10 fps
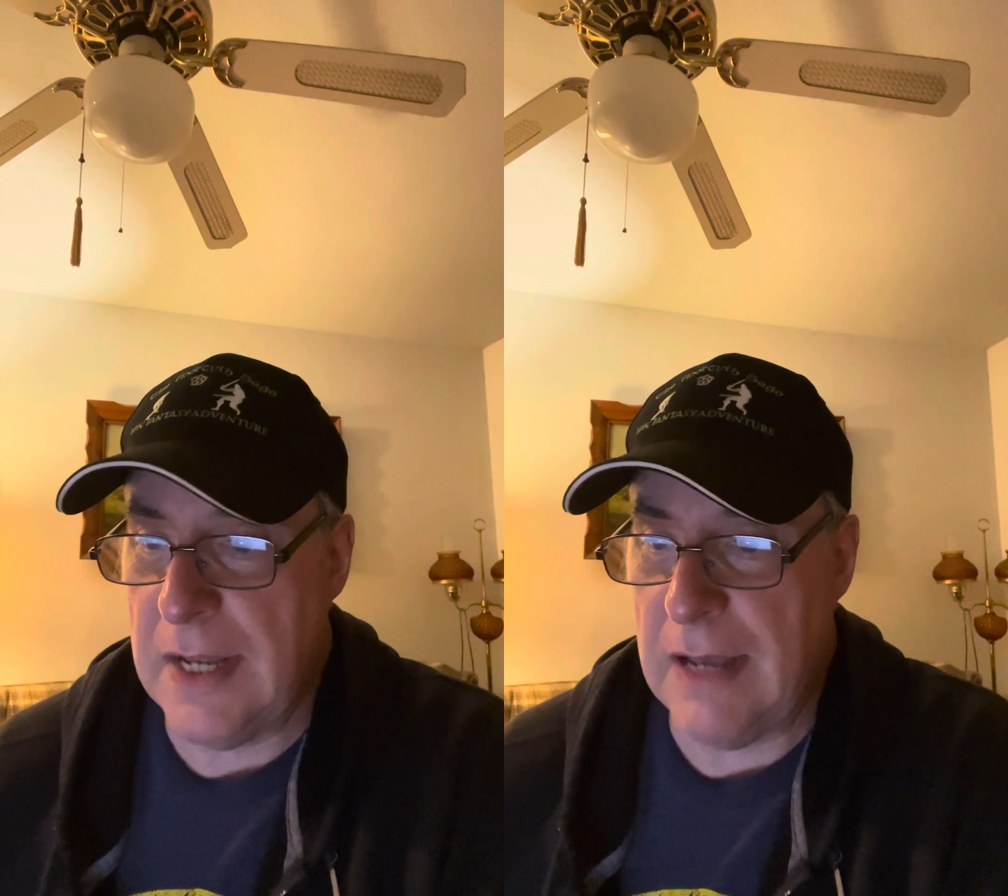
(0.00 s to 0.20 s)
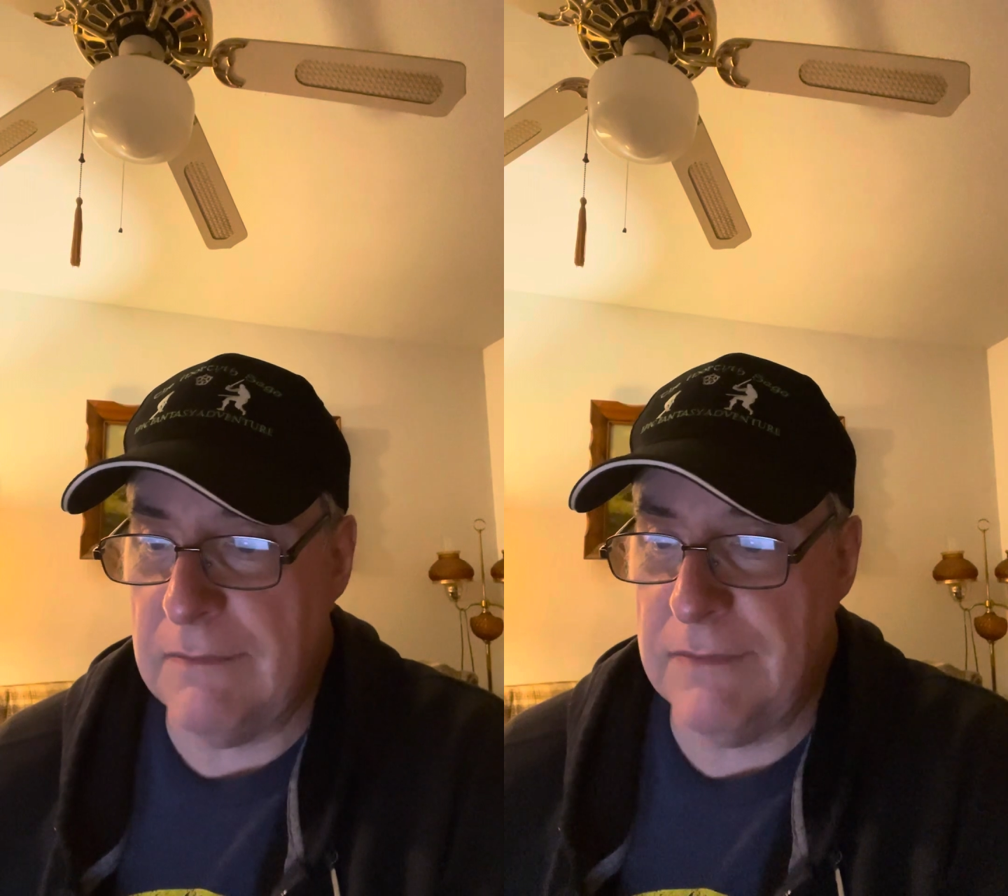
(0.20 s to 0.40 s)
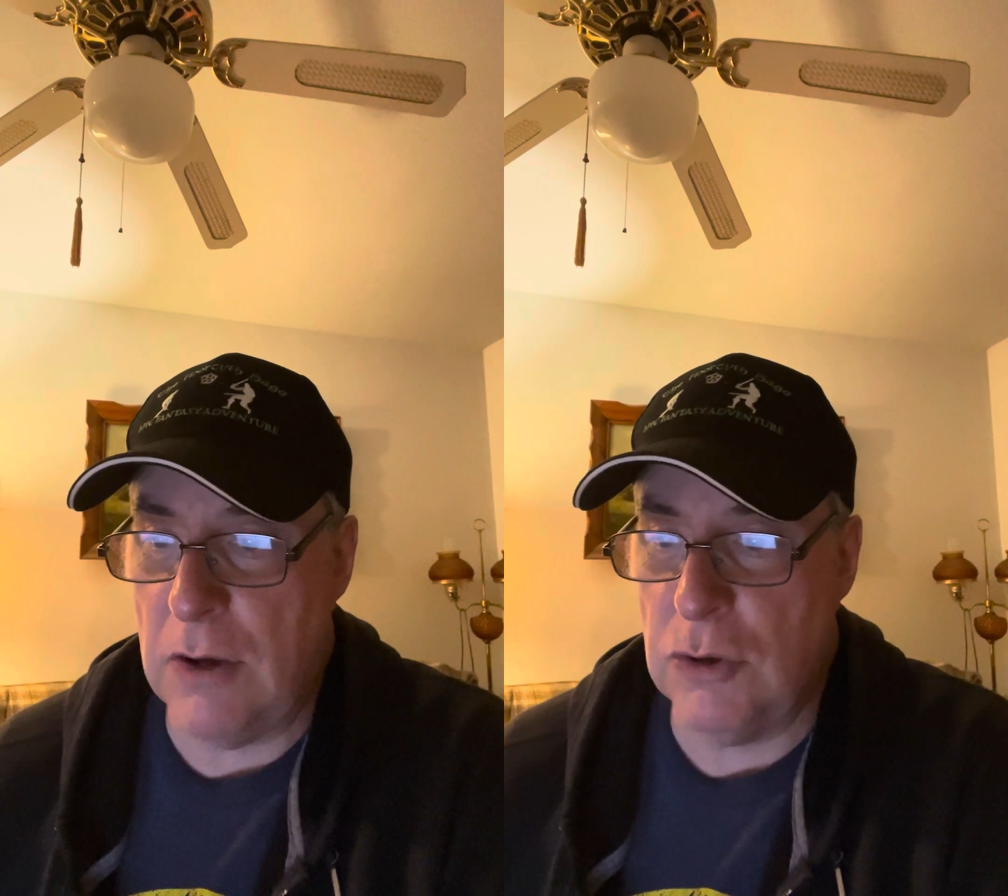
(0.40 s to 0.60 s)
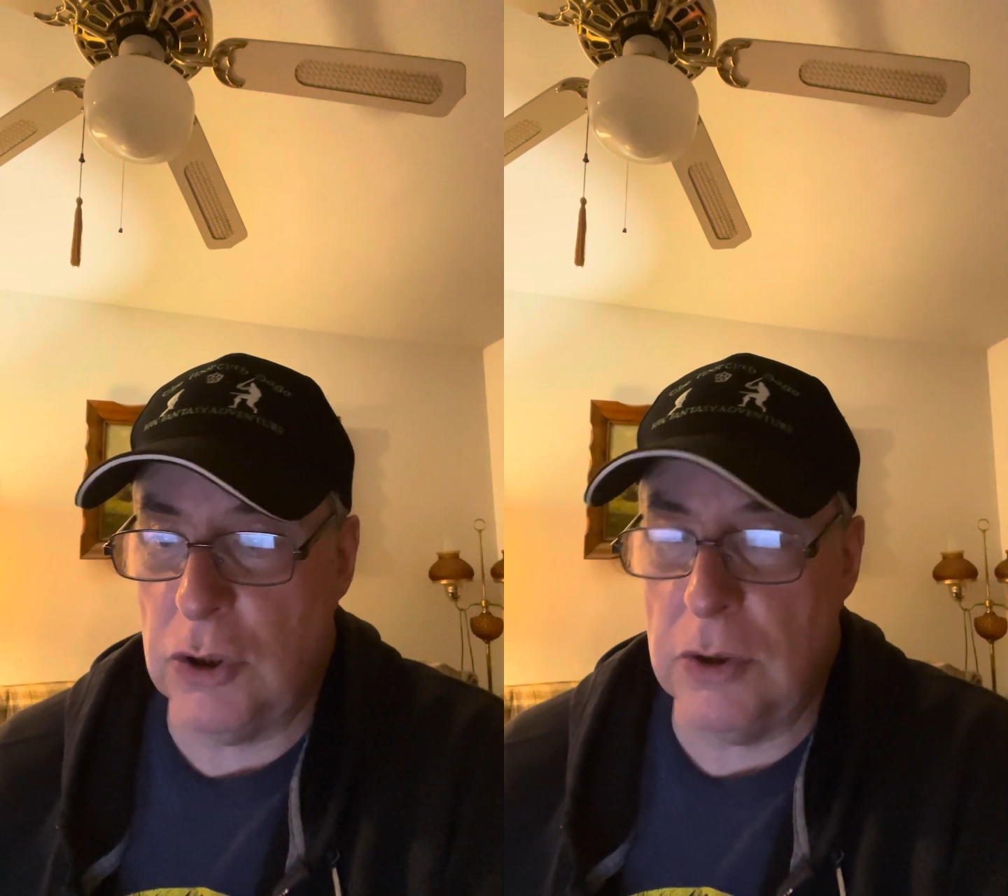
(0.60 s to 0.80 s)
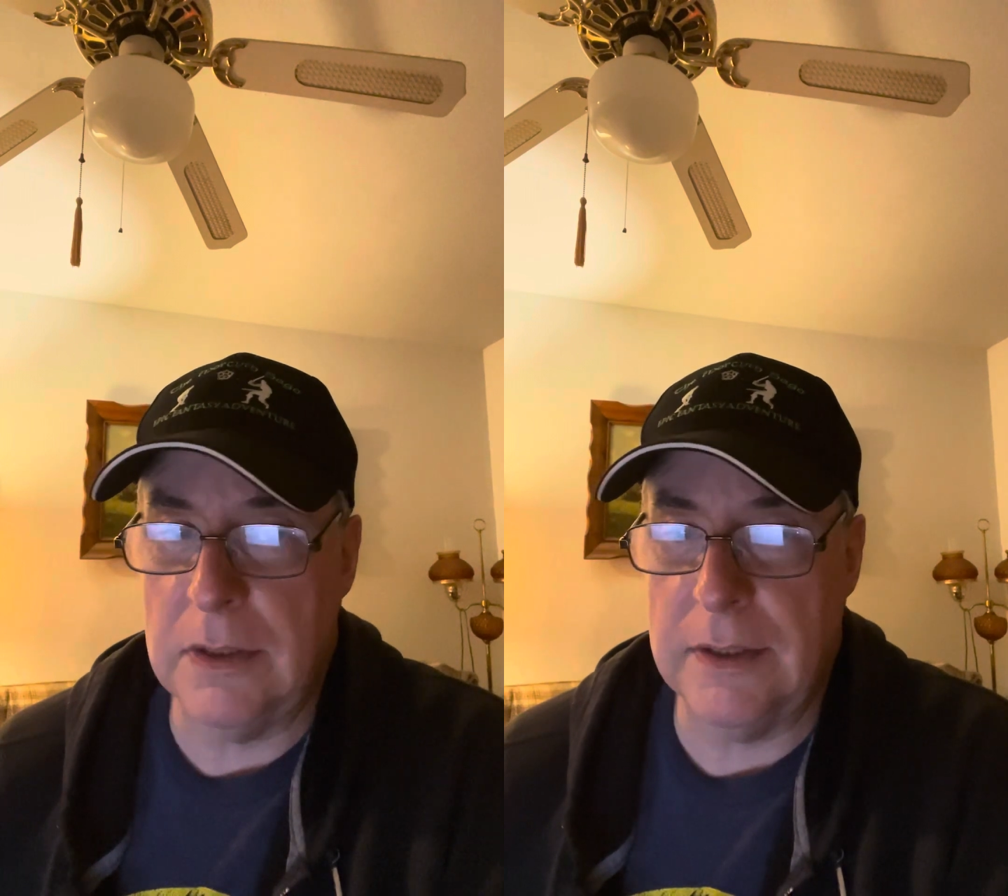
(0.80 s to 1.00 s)
had found
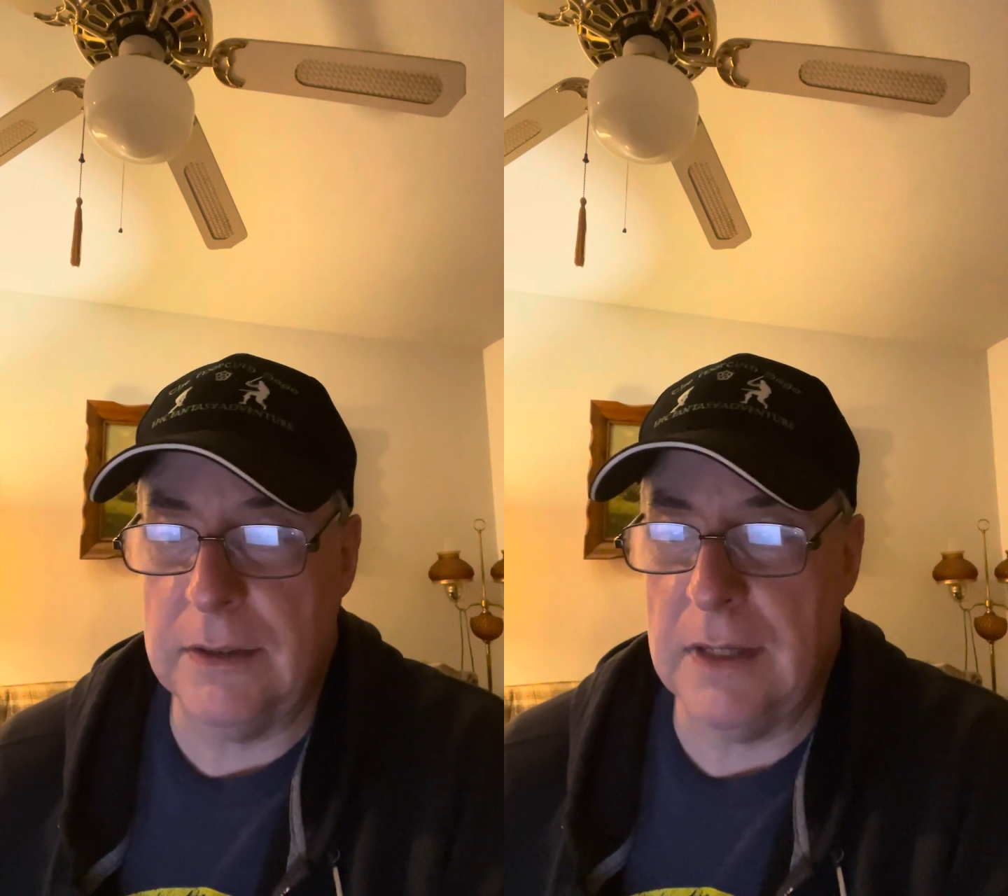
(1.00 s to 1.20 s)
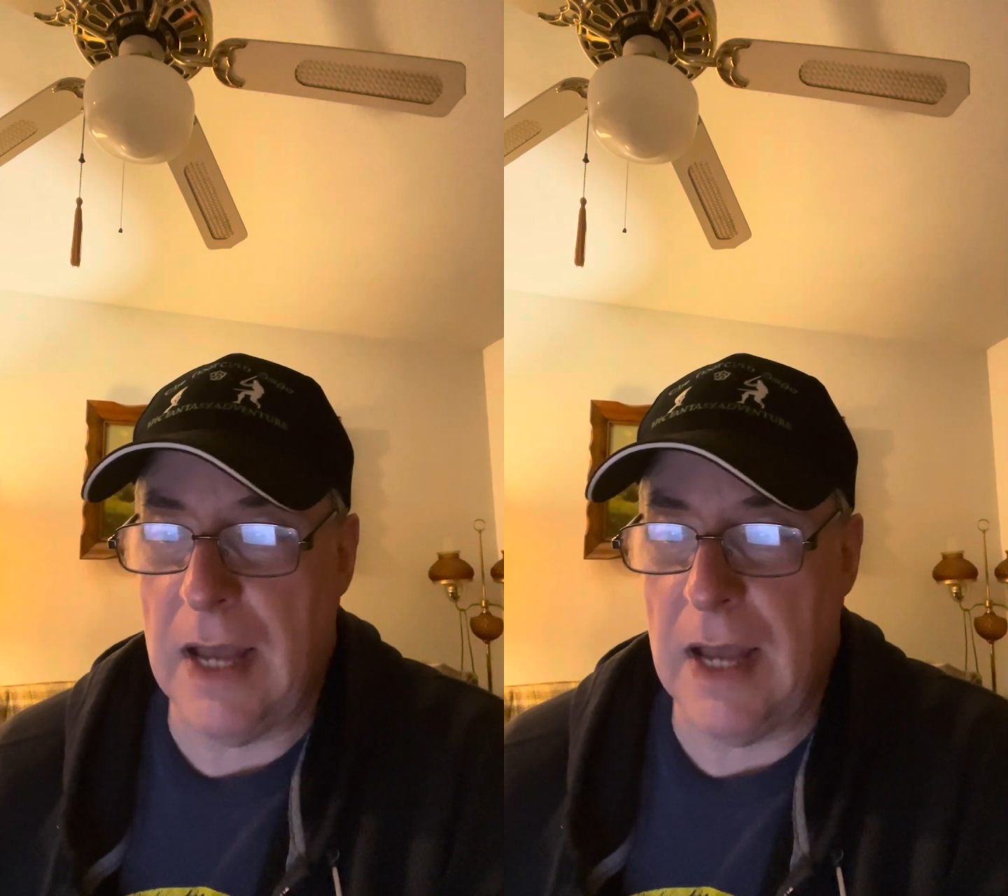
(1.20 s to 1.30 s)
earlier